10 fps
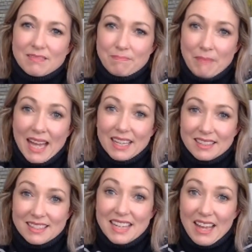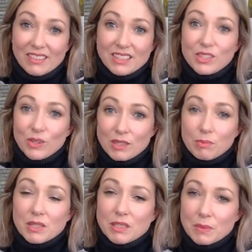back and down as soon as
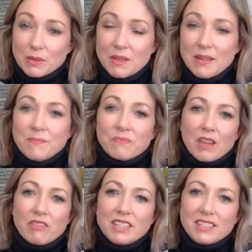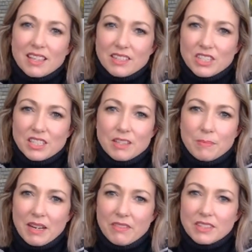possible, I researched into the
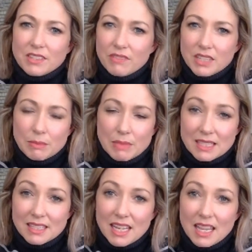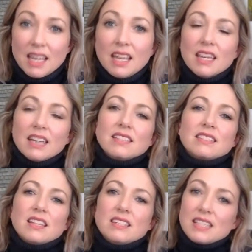benefits of vitamin C and
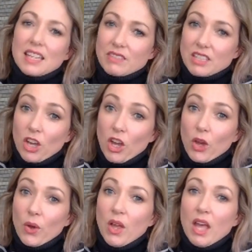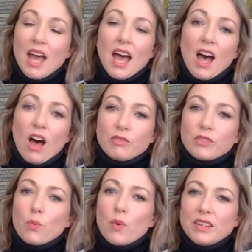decided to give it a go. After
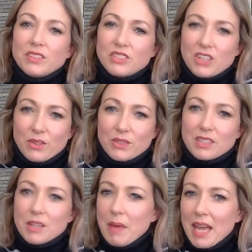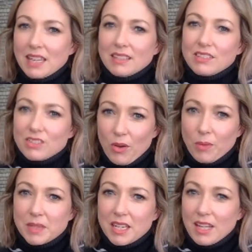1 dose, the pain
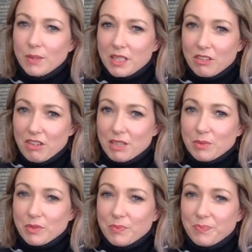stopped. It was incredible.